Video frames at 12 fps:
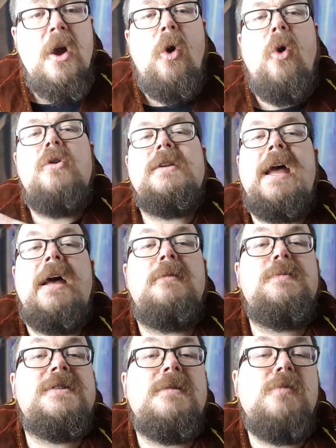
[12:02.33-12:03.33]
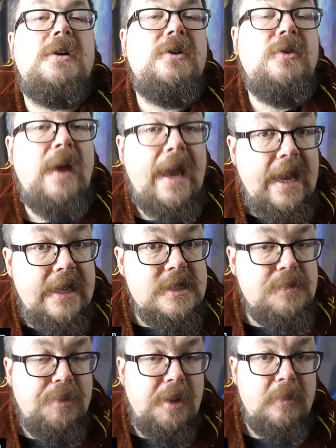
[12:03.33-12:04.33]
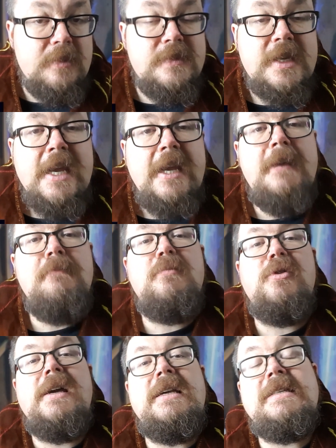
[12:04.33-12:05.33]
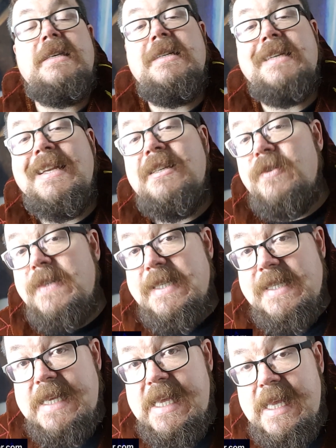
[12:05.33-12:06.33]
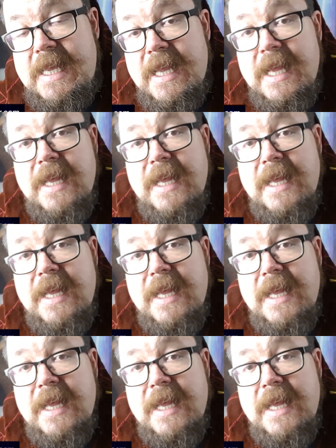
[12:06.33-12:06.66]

or to help someone who has problems embrace theirs, and to see